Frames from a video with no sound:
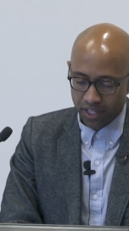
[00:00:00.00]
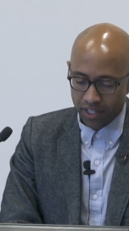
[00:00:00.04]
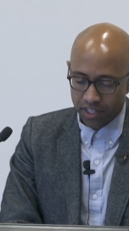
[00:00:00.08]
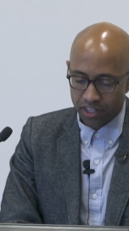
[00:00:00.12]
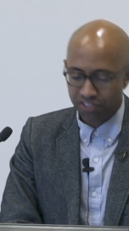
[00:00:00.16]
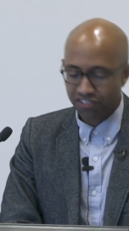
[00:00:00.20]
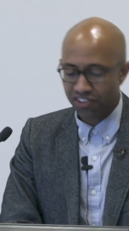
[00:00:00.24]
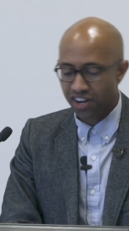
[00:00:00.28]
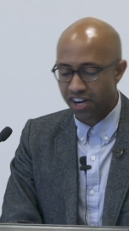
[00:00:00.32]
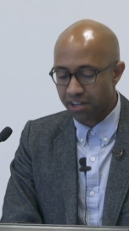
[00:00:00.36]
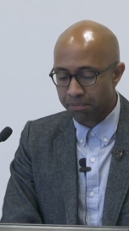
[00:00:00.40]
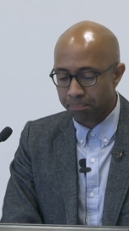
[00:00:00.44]

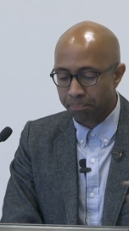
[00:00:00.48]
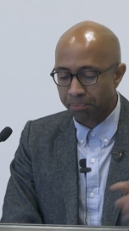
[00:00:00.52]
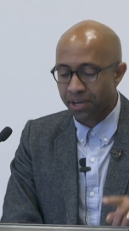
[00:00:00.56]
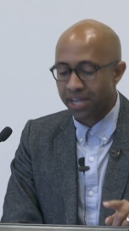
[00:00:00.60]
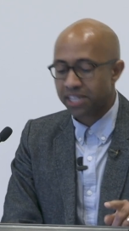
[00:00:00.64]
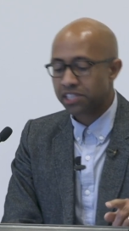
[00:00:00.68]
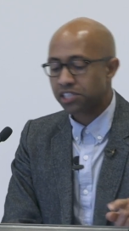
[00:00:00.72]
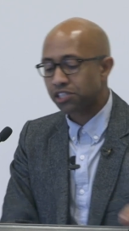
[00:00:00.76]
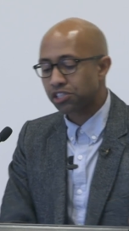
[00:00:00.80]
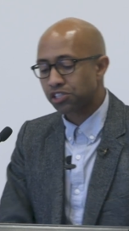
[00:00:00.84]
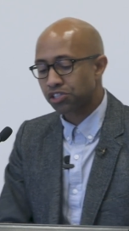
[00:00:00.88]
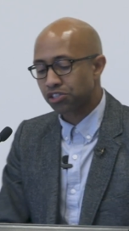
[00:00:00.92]
The very
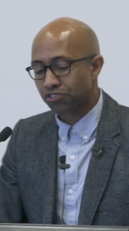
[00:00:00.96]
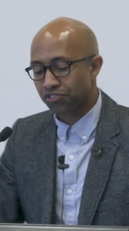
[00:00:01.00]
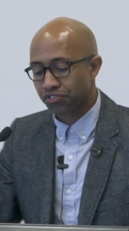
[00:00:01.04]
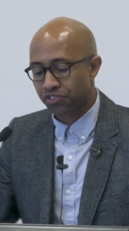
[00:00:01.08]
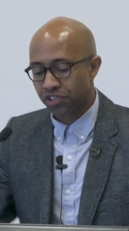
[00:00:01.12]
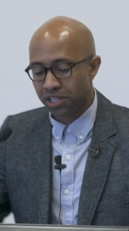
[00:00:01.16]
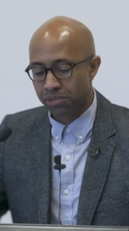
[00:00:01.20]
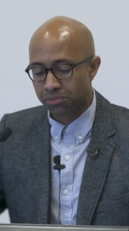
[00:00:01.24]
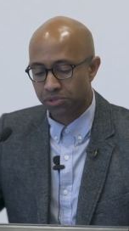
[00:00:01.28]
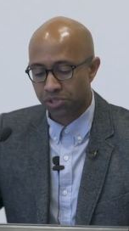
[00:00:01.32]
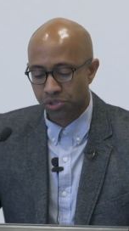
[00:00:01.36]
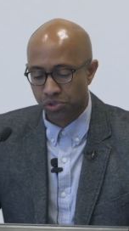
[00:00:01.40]
presence of
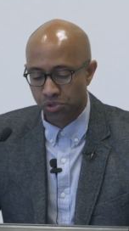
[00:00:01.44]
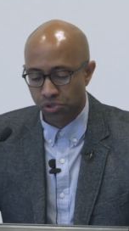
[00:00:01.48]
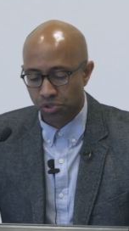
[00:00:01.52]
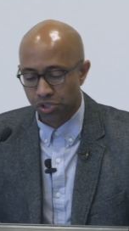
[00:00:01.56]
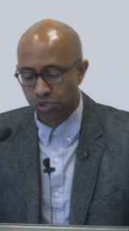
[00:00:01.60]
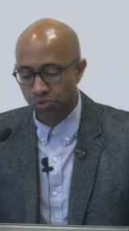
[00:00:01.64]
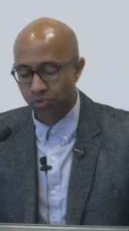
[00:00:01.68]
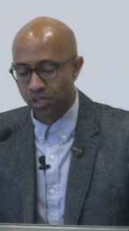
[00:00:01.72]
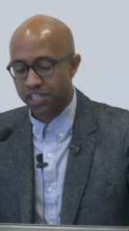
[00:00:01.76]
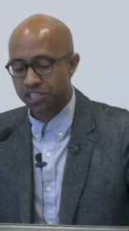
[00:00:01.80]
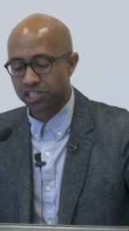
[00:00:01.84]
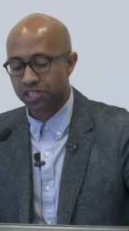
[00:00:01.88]
freedom
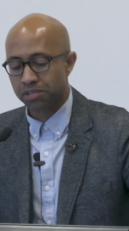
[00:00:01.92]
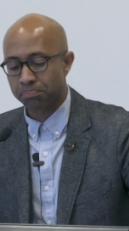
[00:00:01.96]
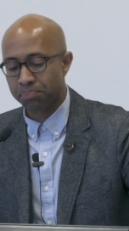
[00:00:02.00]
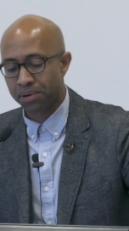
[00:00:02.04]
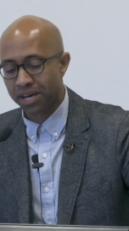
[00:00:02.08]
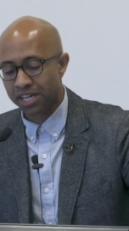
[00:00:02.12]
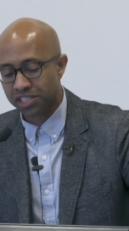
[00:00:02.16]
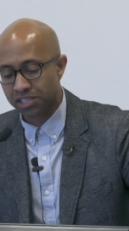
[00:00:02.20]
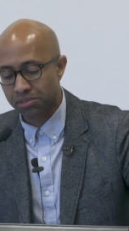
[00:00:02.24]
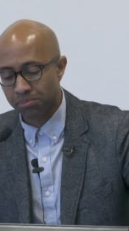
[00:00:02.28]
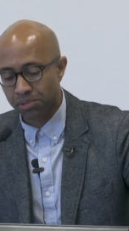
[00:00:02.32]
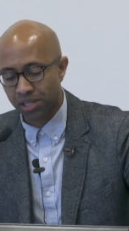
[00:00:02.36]
schools raised the
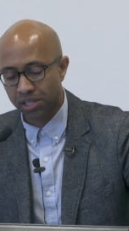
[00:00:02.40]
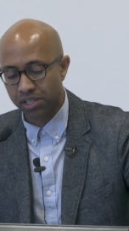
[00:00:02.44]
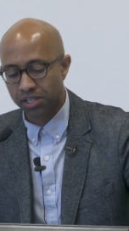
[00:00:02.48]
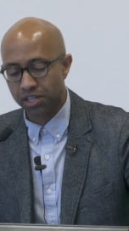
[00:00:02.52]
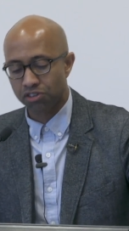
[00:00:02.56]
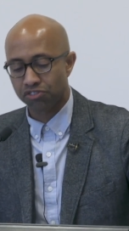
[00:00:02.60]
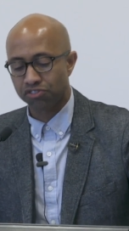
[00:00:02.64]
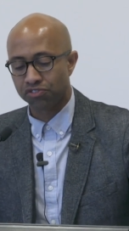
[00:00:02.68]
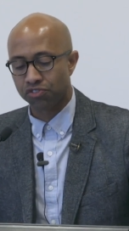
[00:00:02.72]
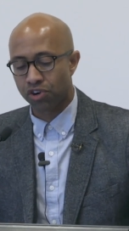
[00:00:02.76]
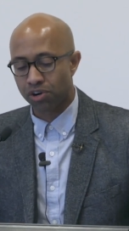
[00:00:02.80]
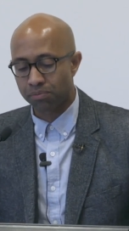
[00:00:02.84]
possibility
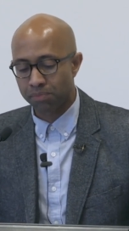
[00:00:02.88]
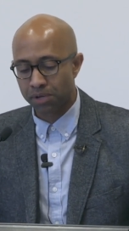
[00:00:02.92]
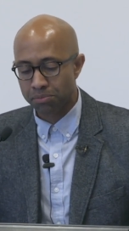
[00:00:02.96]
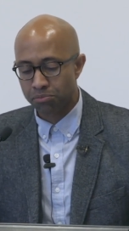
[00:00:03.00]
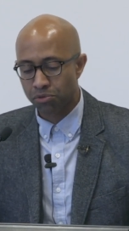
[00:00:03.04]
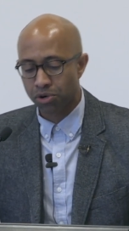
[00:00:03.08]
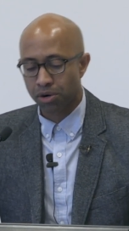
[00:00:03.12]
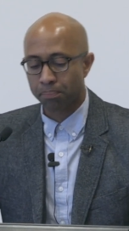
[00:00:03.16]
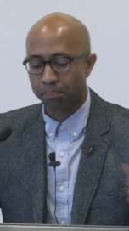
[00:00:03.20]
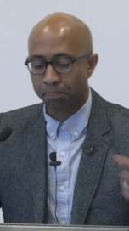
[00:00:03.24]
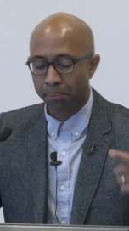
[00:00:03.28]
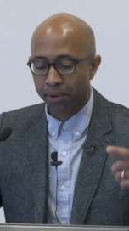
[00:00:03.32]
of forming
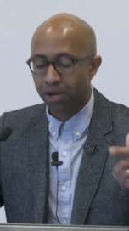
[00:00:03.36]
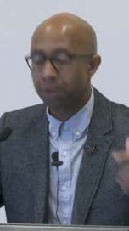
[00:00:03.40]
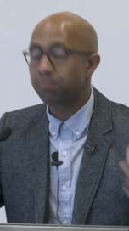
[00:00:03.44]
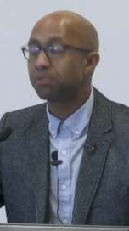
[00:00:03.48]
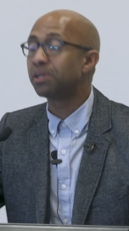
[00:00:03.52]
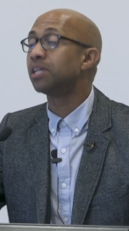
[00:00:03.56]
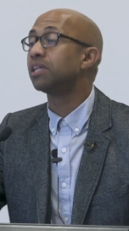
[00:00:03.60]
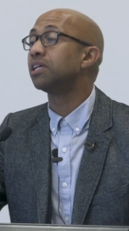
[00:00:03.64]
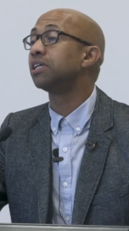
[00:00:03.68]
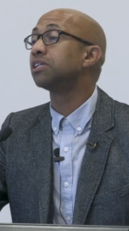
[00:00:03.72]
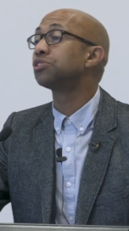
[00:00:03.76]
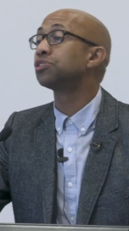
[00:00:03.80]
more
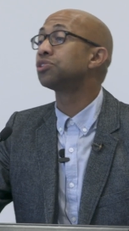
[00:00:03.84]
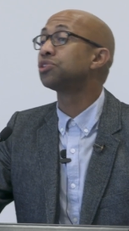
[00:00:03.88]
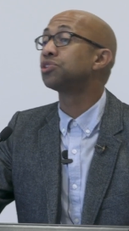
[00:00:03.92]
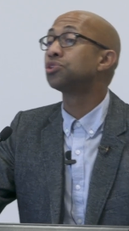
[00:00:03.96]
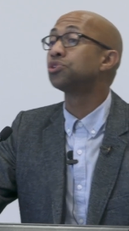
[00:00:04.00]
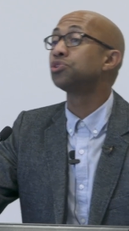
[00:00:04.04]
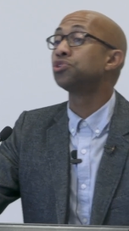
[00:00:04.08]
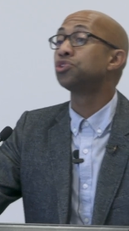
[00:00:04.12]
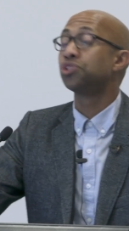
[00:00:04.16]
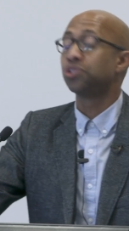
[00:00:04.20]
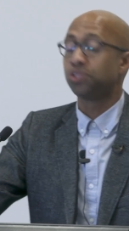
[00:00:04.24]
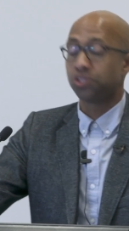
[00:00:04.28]
permanent
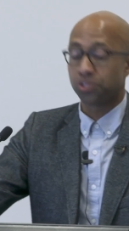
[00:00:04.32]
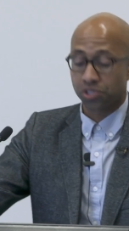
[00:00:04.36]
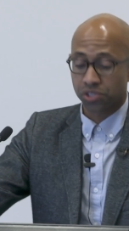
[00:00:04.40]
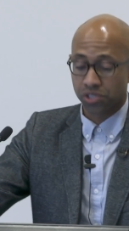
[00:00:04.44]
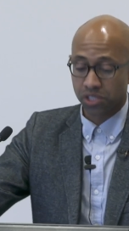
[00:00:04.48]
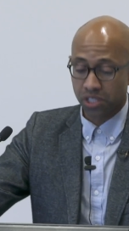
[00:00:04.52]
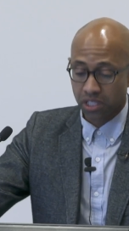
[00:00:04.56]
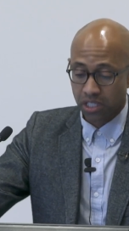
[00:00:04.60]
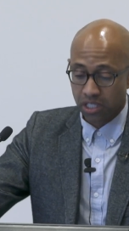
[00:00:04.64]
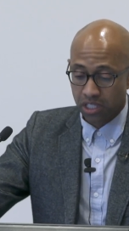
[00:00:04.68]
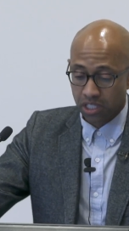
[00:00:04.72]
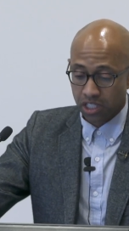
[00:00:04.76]
institutions
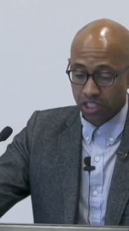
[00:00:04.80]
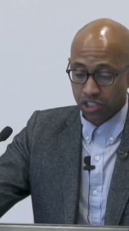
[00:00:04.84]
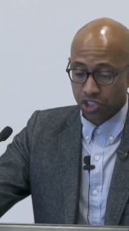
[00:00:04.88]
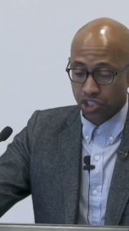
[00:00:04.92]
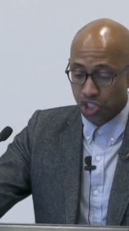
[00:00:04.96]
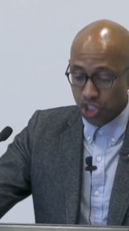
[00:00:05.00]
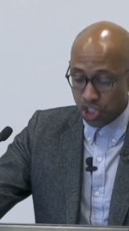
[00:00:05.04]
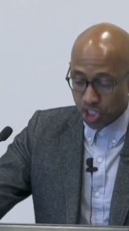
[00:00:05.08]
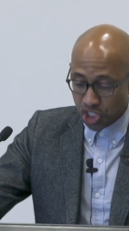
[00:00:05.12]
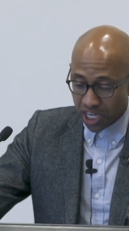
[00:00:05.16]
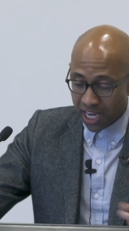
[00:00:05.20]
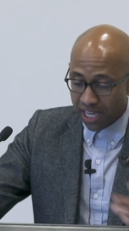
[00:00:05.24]

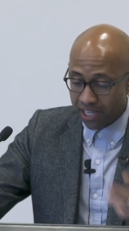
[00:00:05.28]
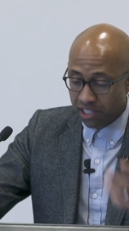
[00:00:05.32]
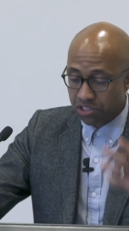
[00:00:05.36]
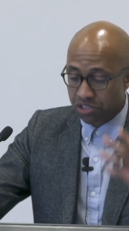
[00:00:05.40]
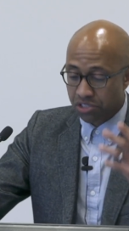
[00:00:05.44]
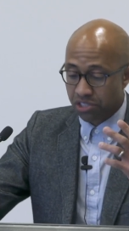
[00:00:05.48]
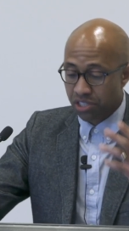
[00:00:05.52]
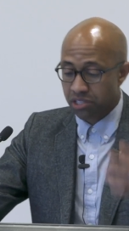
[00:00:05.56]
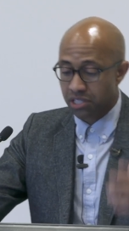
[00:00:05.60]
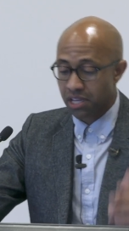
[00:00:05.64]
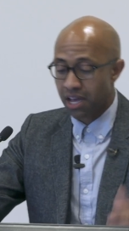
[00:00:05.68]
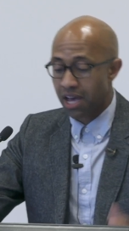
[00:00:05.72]
to
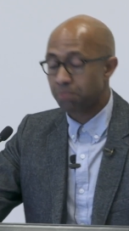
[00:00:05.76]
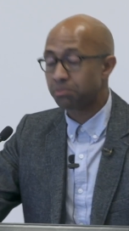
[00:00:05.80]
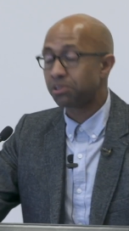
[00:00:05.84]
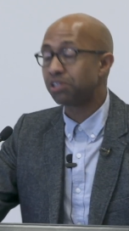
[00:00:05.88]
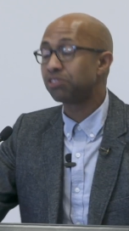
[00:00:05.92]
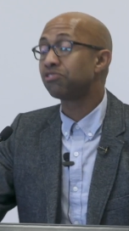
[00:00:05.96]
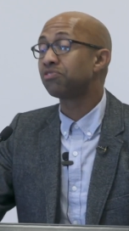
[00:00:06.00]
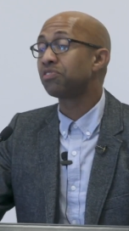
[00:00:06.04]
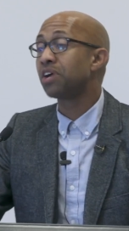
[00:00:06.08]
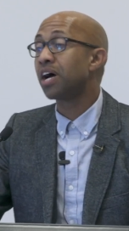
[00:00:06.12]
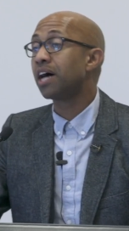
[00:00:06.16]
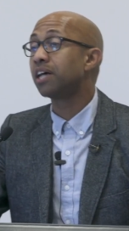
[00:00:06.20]
challenge the
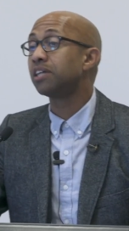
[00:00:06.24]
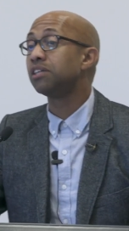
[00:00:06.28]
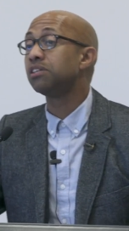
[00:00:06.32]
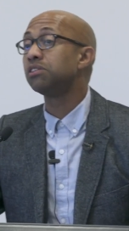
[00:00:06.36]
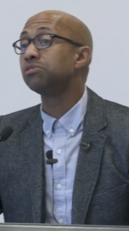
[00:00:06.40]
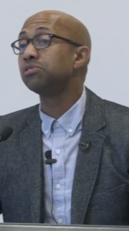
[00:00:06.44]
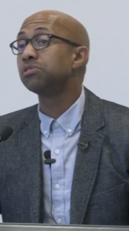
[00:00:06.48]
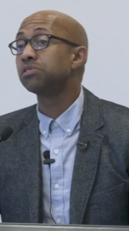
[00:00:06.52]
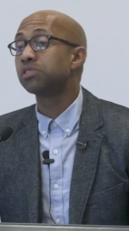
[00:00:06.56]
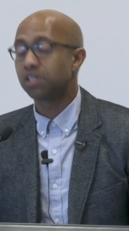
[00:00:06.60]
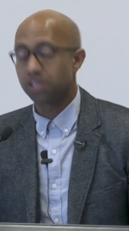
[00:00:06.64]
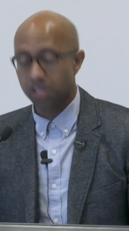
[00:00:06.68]
dominant
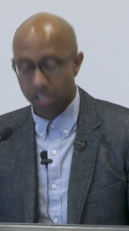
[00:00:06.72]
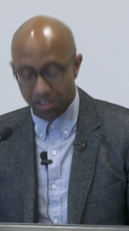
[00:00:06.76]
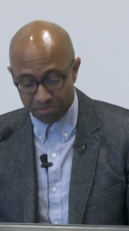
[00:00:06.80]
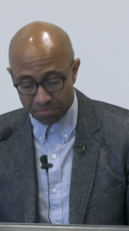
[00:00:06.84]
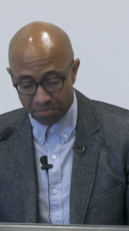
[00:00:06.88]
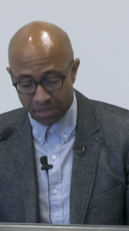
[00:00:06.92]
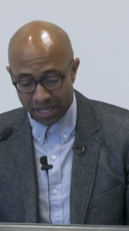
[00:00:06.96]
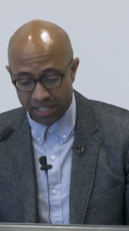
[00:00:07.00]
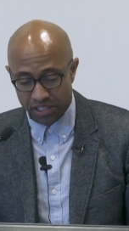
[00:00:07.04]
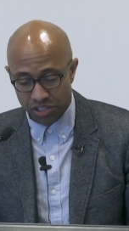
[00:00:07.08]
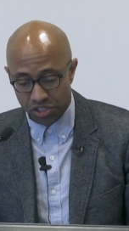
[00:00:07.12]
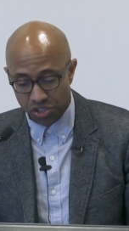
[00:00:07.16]
values of
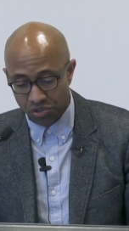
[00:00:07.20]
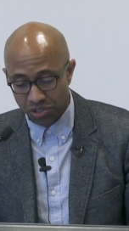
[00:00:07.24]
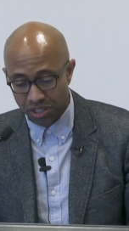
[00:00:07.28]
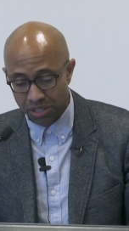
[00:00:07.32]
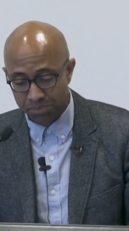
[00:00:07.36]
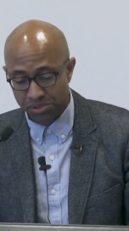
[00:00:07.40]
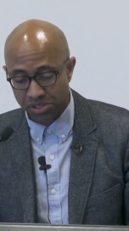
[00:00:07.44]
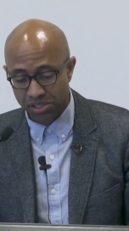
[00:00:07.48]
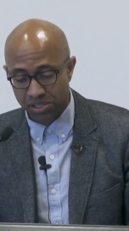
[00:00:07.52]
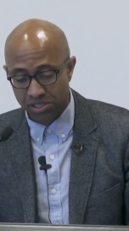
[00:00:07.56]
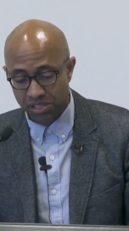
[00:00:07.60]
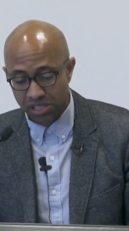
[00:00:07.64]

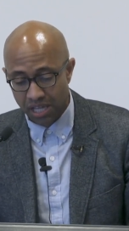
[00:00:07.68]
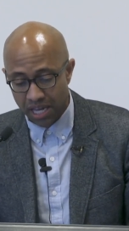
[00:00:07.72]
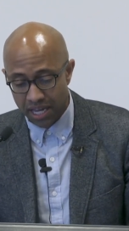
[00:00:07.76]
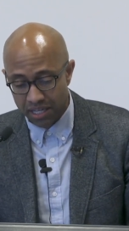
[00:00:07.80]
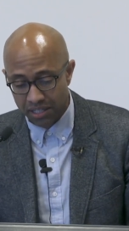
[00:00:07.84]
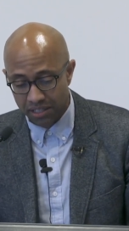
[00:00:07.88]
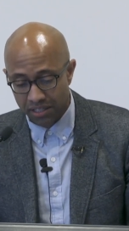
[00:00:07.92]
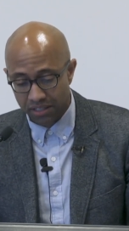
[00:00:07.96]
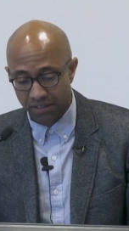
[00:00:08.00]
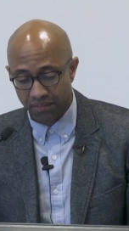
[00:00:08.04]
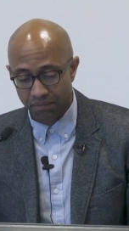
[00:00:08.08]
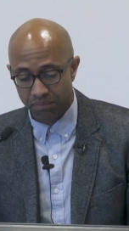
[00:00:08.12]
mainstream
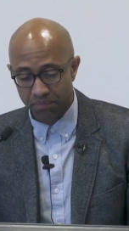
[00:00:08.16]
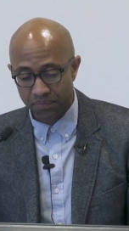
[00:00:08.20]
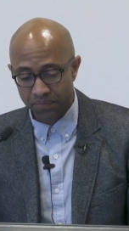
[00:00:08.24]
society.